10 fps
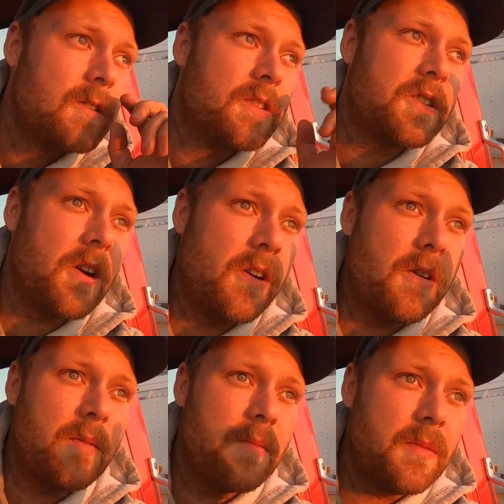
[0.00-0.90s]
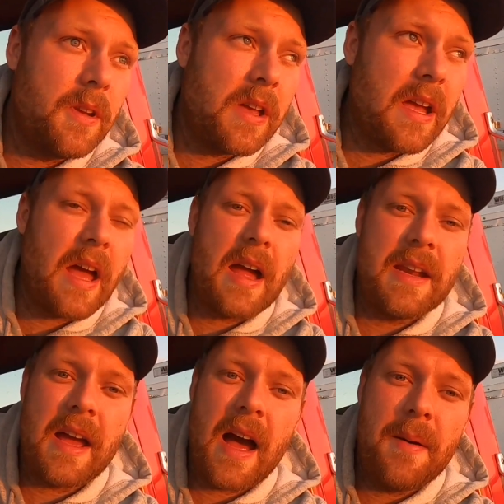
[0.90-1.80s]
So you can kind
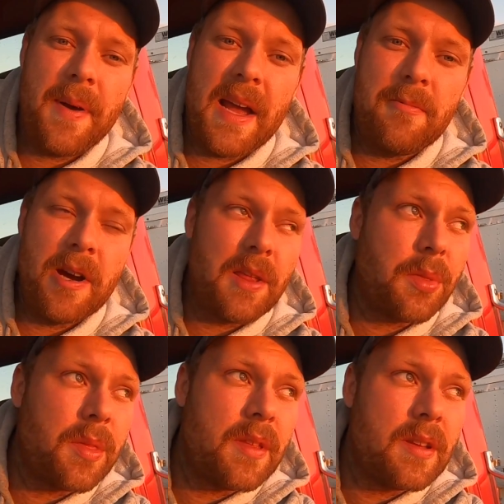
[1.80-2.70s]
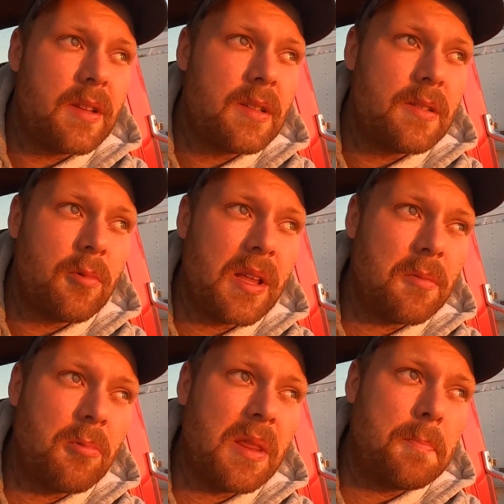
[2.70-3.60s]
of combine with
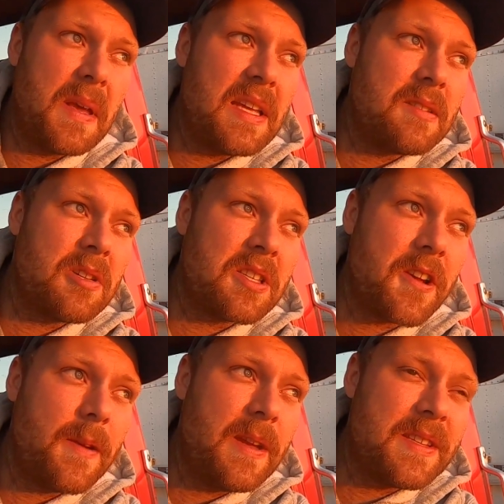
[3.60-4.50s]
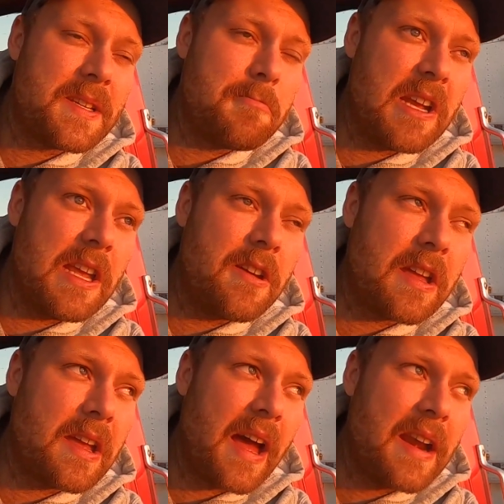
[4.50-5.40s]
soybeans and wheat. You
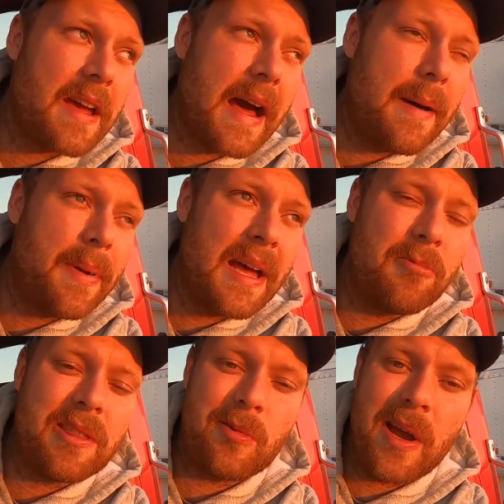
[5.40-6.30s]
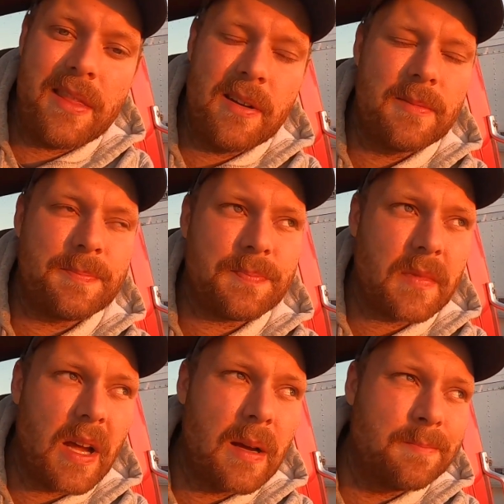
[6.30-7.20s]
can kind of combine with the weather,
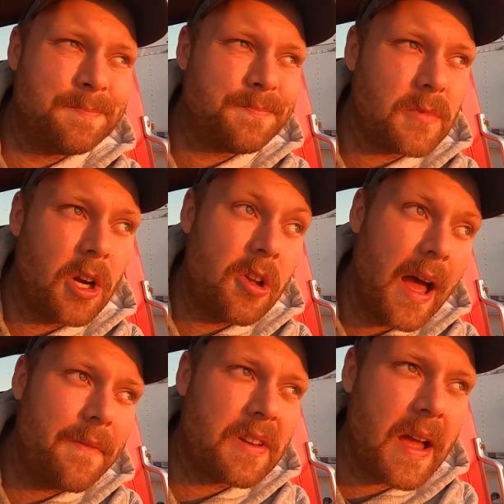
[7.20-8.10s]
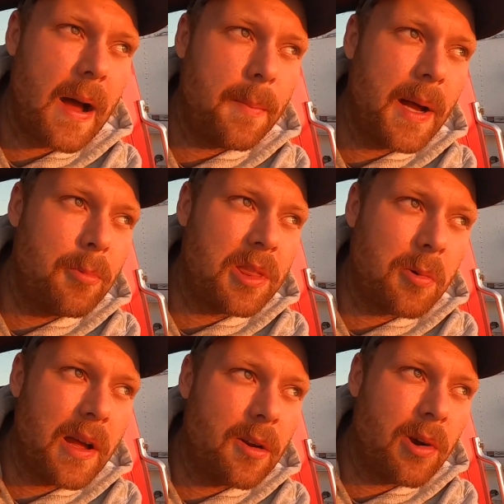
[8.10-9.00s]
or you have to combine with the
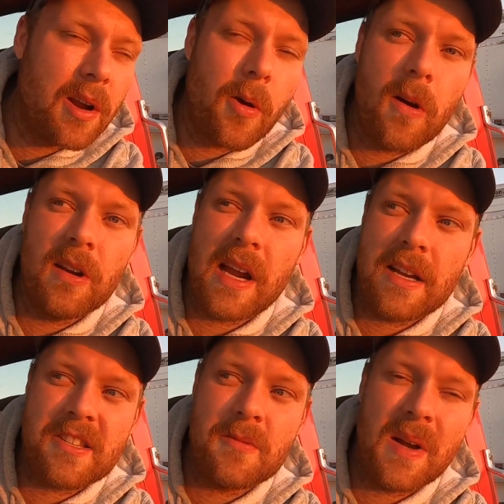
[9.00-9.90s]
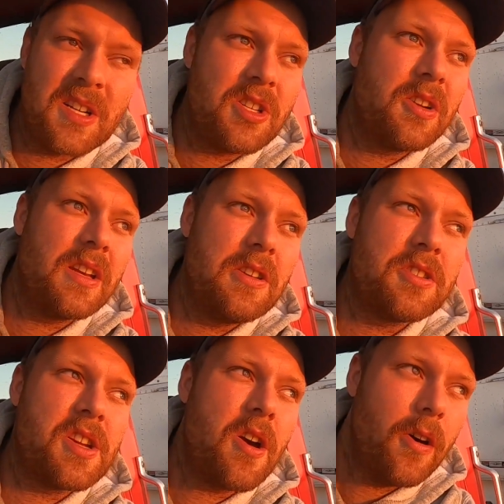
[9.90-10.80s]
weather. Where corn, not so much. You can
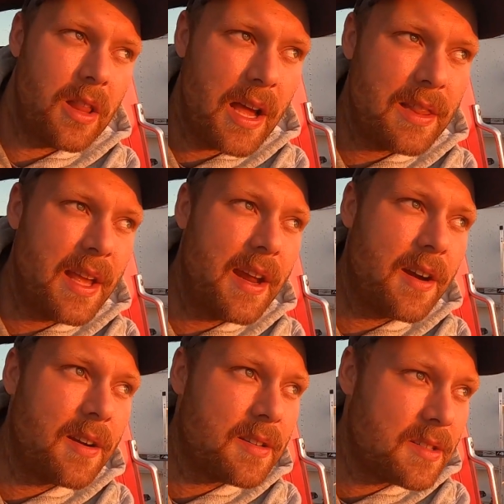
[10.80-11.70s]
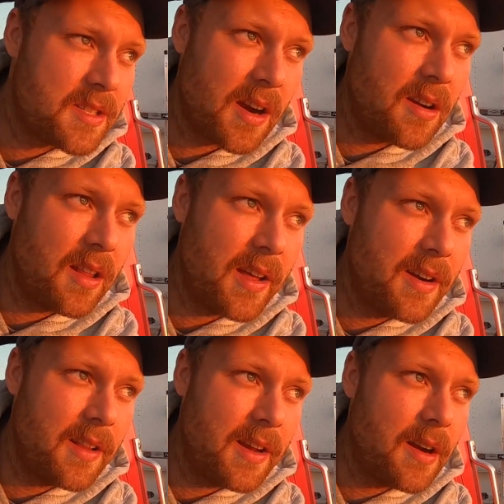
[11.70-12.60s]
usually go a lot later, start a lot
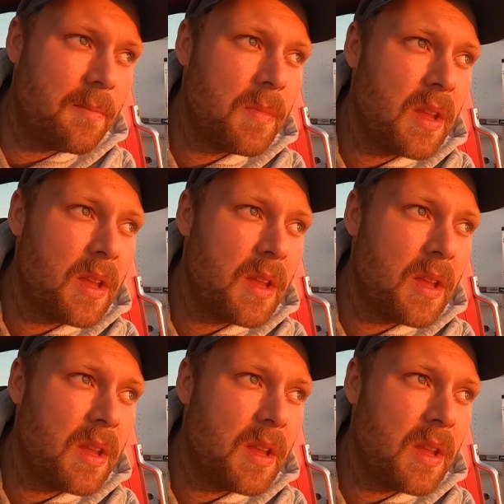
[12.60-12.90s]
earlier.